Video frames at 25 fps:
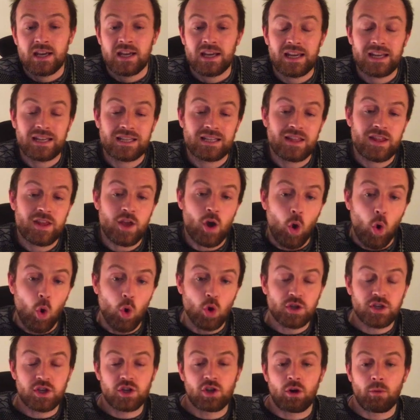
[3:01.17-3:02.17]
into the
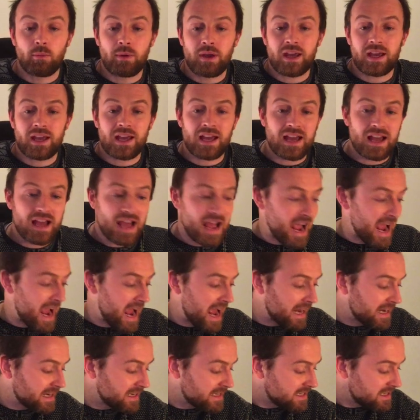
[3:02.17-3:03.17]
autonomic
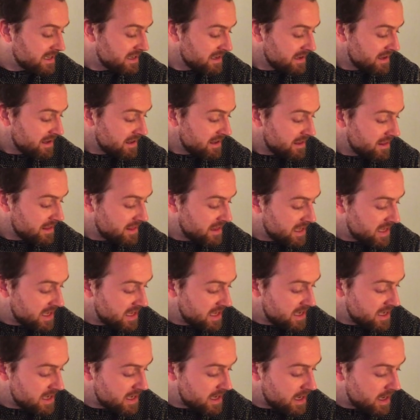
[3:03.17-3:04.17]
and
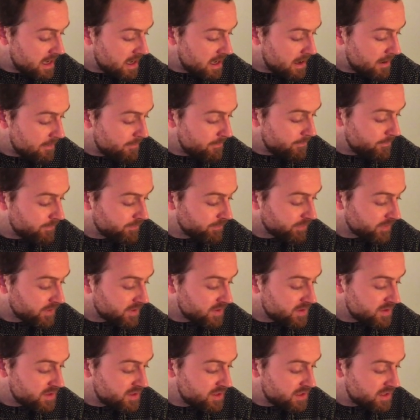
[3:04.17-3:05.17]
the
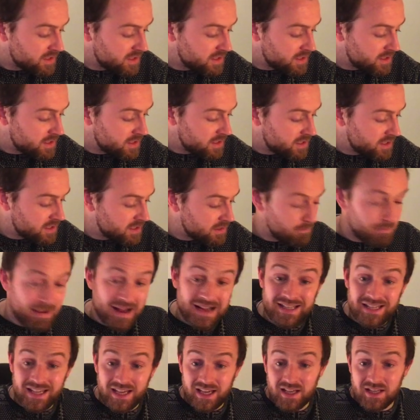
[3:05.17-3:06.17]

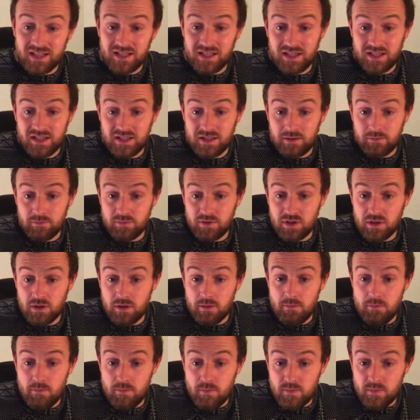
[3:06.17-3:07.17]
somatic system. So
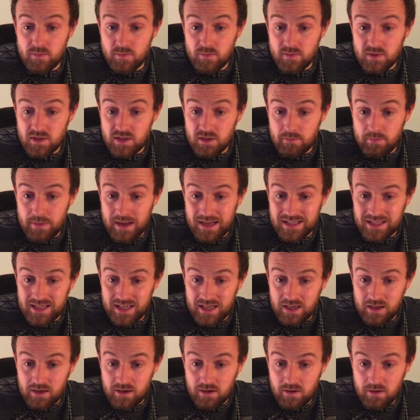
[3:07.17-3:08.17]
the
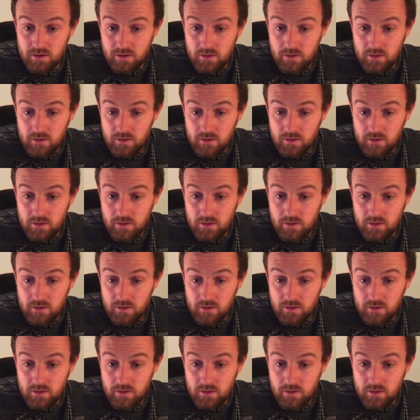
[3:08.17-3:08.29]
somatic